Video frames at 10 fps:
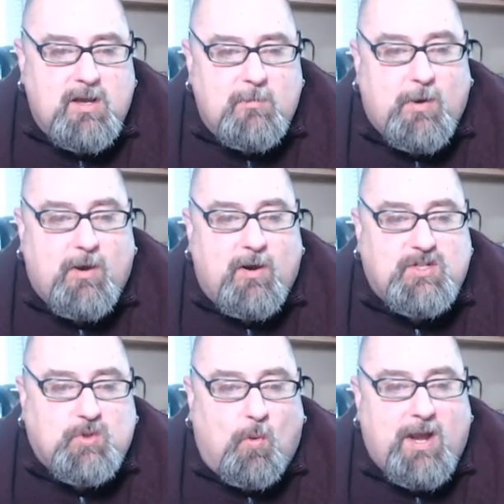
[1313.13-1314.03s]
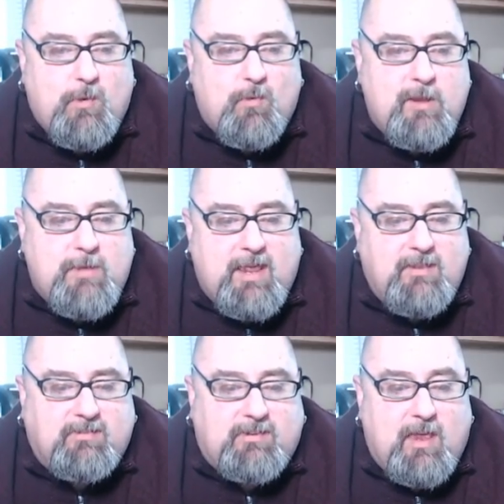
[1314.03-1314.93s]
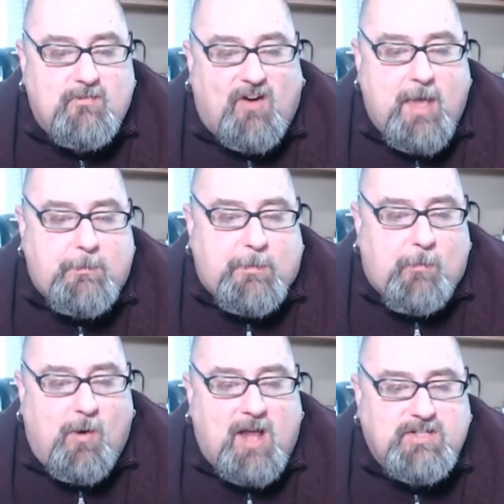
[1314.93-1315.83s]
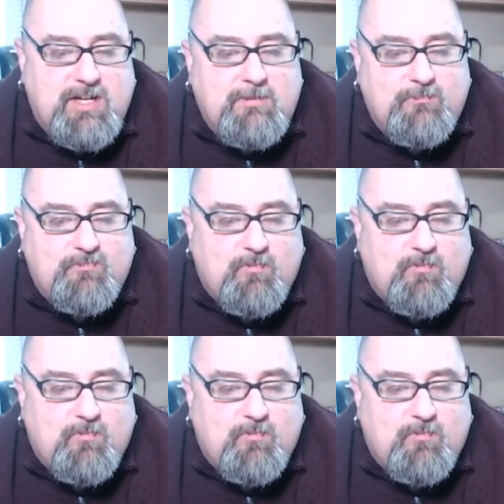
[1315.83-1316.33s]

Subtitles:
We are at 21 minutes and 5 people watching.